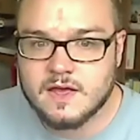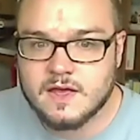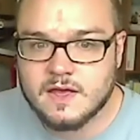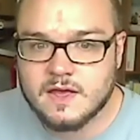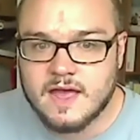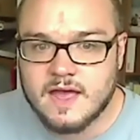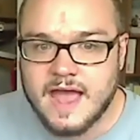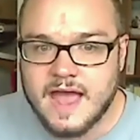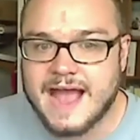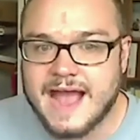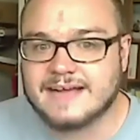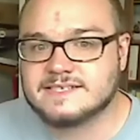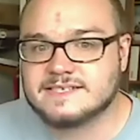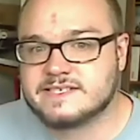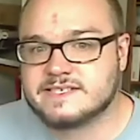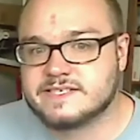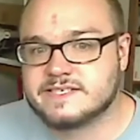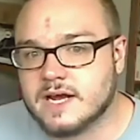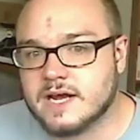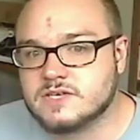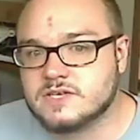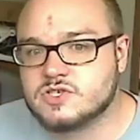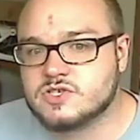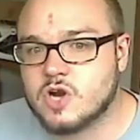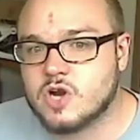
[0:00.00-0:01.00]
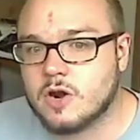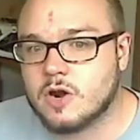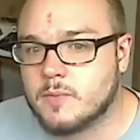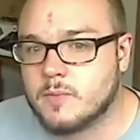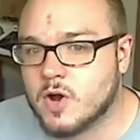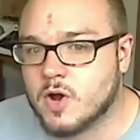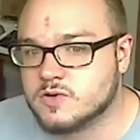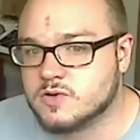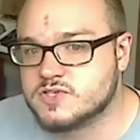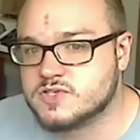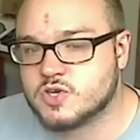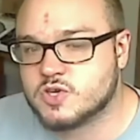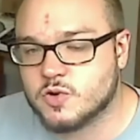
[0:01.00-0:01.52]
As such, our
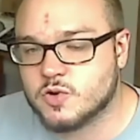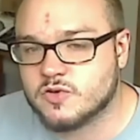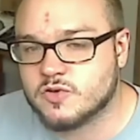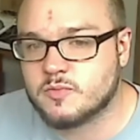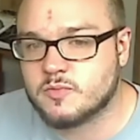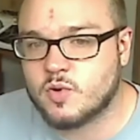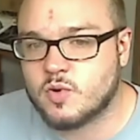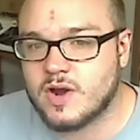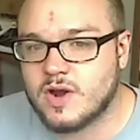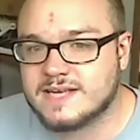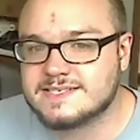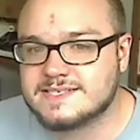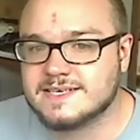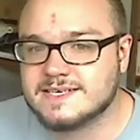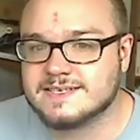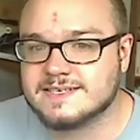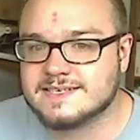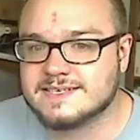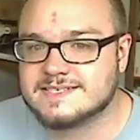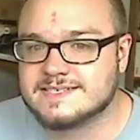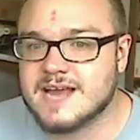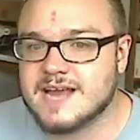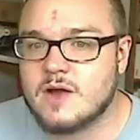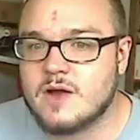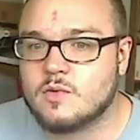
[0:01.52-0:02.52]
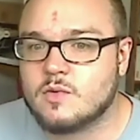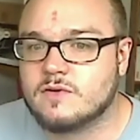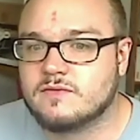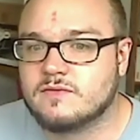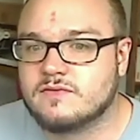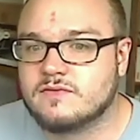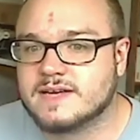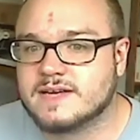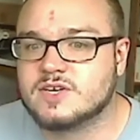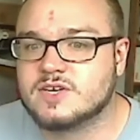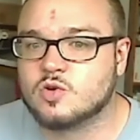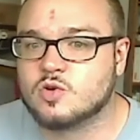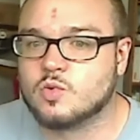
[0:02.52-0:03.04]
post-truth present does not
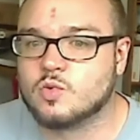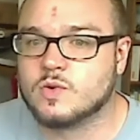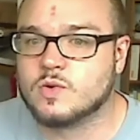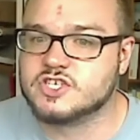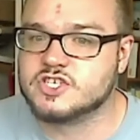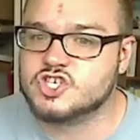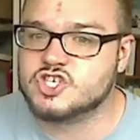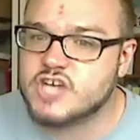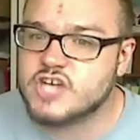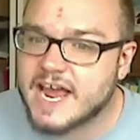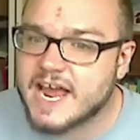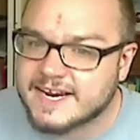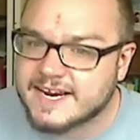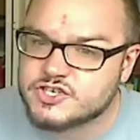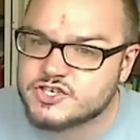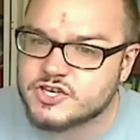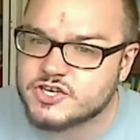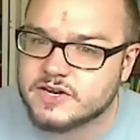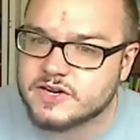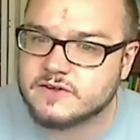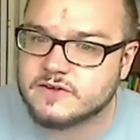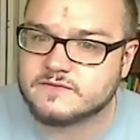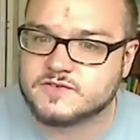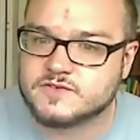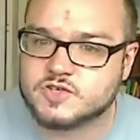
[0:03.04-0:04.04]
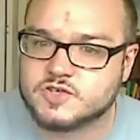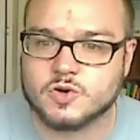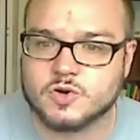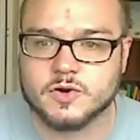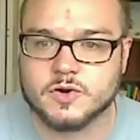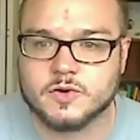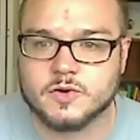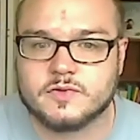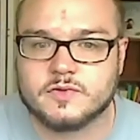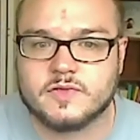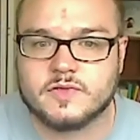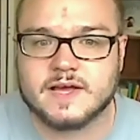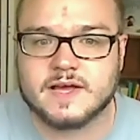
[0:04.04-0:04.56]
reflect a rejection of
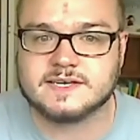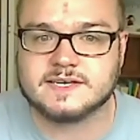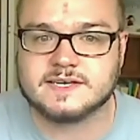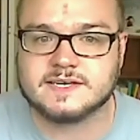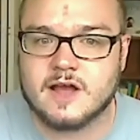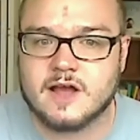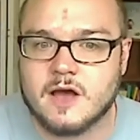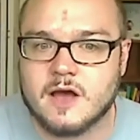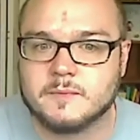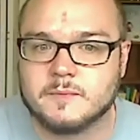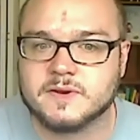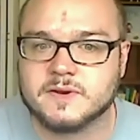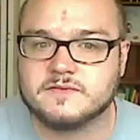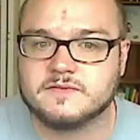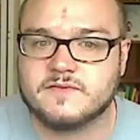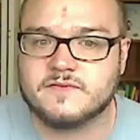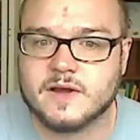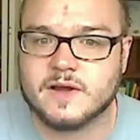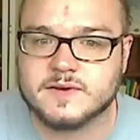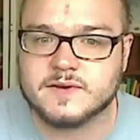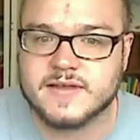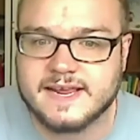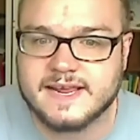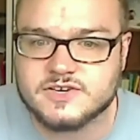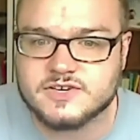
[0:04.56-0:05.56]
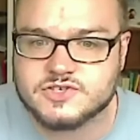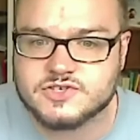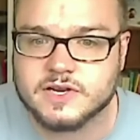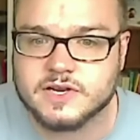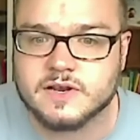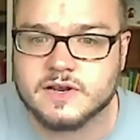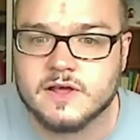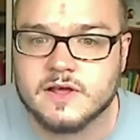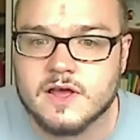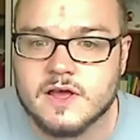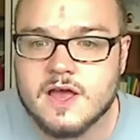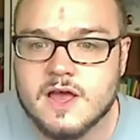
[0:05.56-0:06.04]
truth as a common foundation,